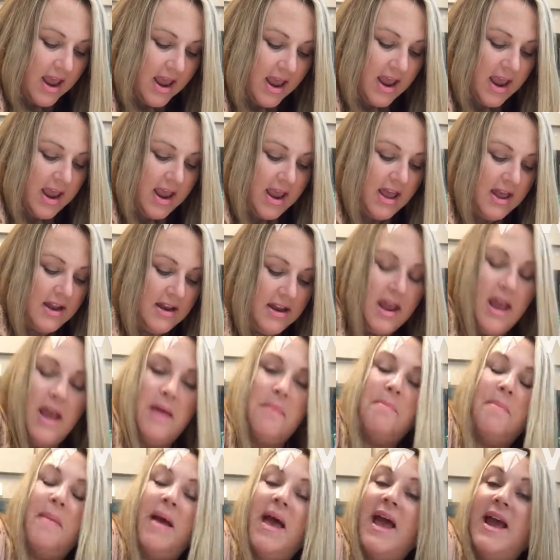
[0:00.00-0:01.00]
and a
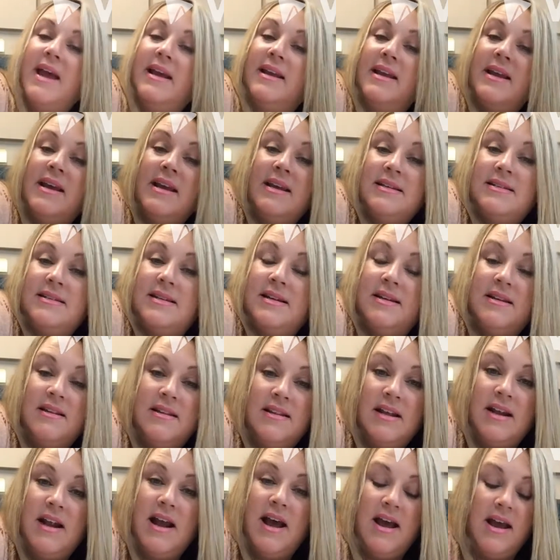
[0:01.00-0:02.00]
magnet
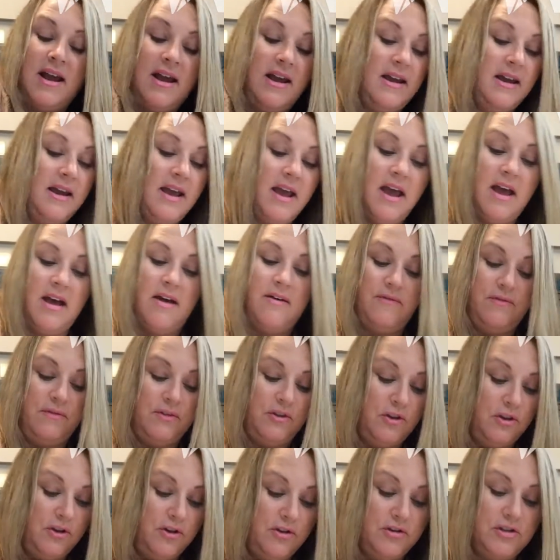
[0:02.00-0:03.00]
that I have
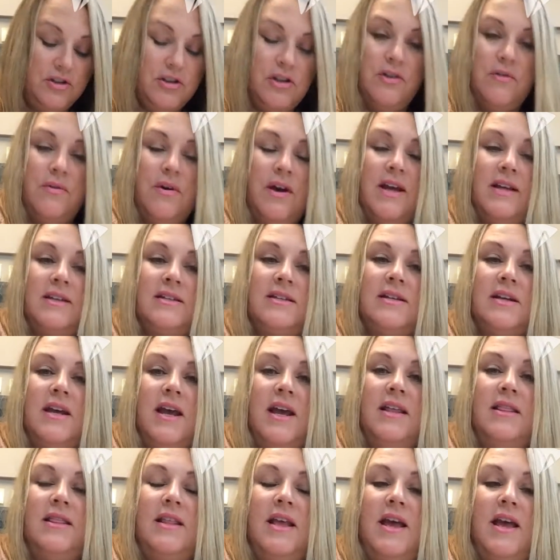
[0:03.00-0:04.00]
glued to it,
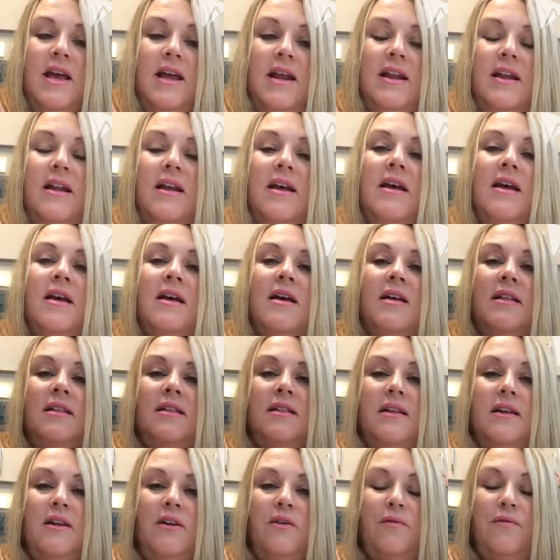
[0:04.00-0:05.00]
and then
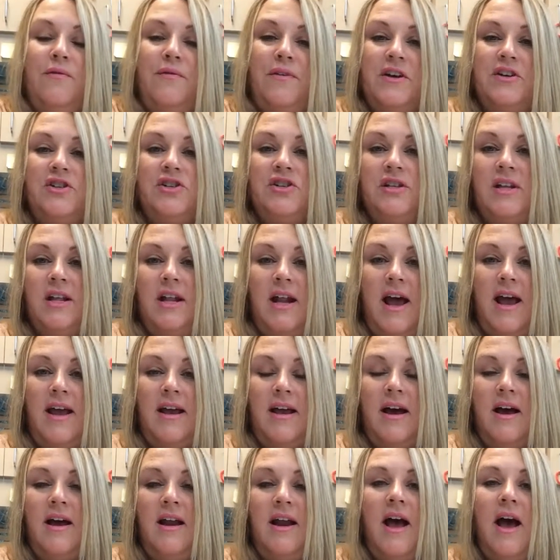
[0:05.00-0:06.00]
little fish that I
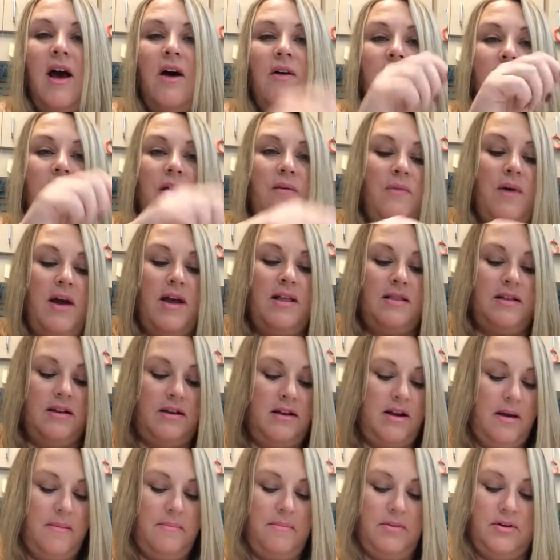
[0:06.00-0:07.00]
cut out. I write the
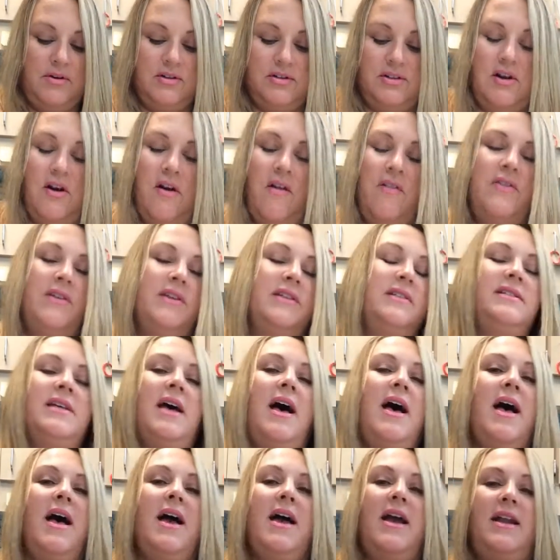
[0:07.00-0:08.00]
numbers on the
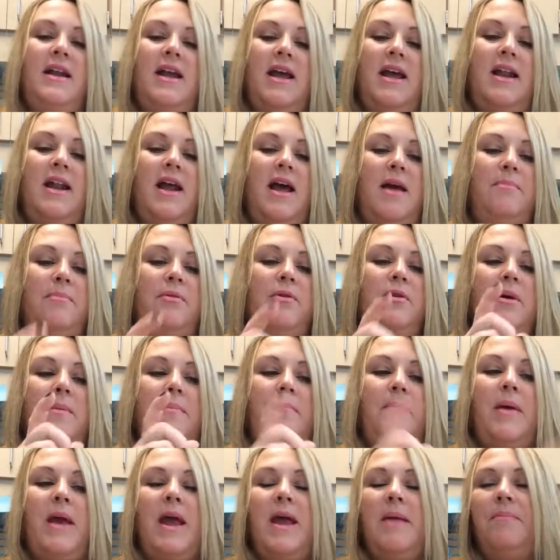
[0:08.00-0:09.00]
side, and I put a
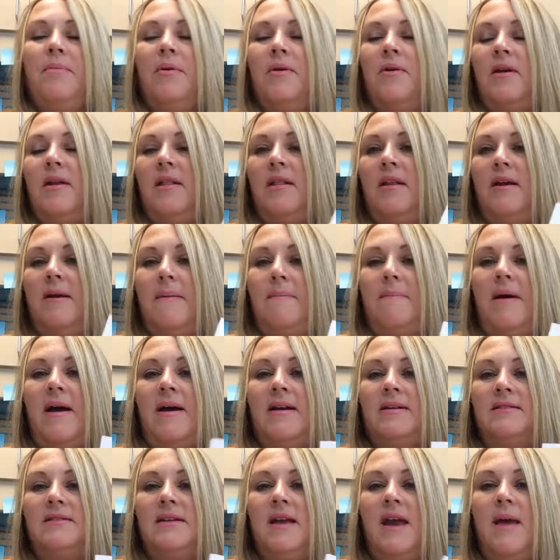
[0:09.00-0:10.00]
paper clip. I
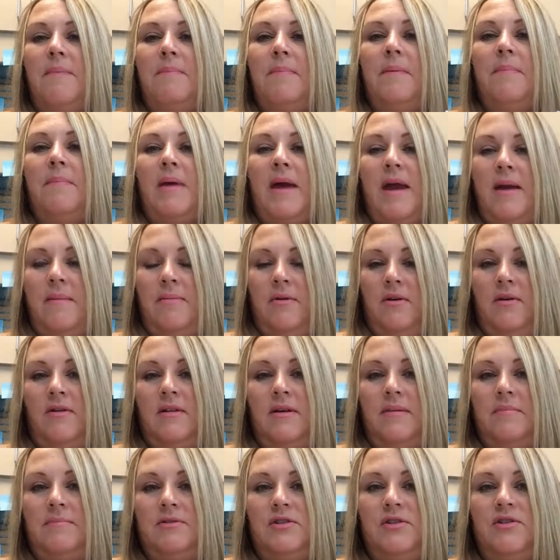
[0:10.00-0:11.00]
tape a paper
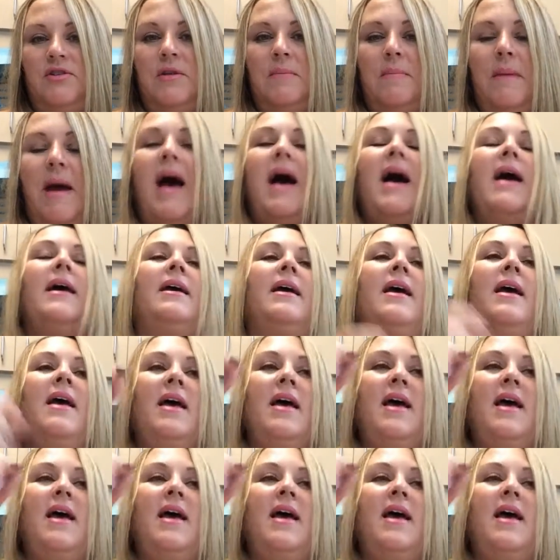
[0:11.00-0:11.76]
clip to the back,